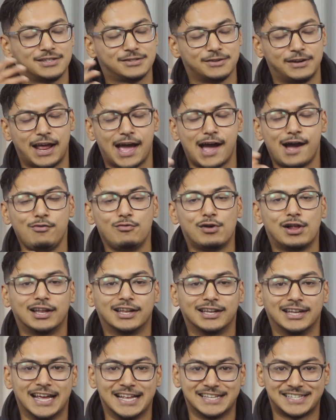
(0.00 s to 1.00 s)
So now,
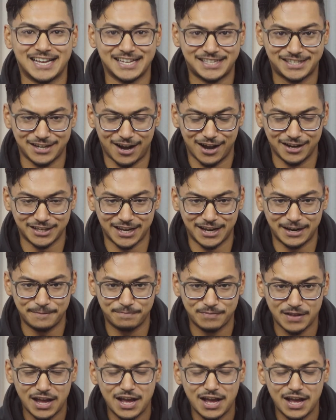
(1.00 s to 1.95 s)
let's get started.